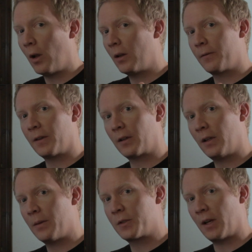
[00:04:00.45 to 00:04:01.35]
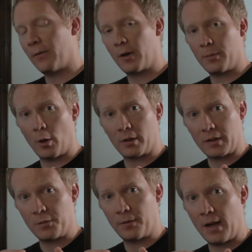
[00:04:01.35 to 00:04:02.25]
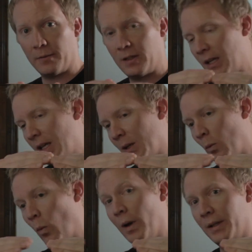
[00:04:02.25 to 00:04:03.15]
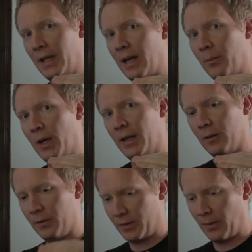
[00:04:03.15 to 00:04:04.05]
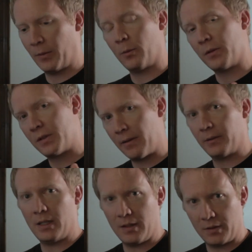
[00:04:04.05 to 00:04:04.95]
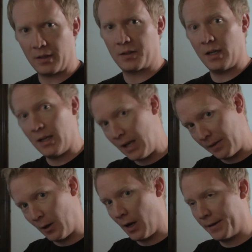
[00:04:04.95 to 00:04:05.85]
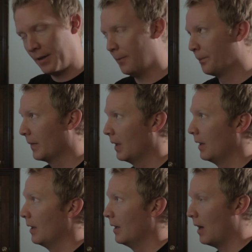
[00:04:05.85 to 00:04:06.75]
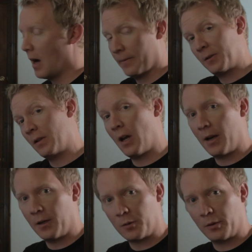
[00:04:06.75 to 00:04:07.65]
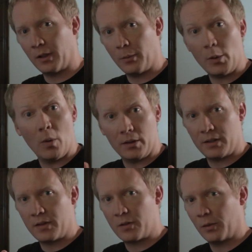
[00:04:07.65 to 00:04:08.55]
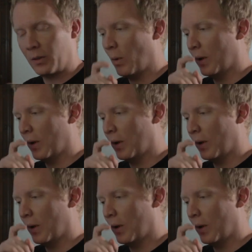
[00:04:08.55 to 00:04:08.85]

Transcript: all of the clips that I've already marked as 5D in one camera angle. Same thing with 7D, 60D, and the audio. Obviously, the audio is only going to be one because it's only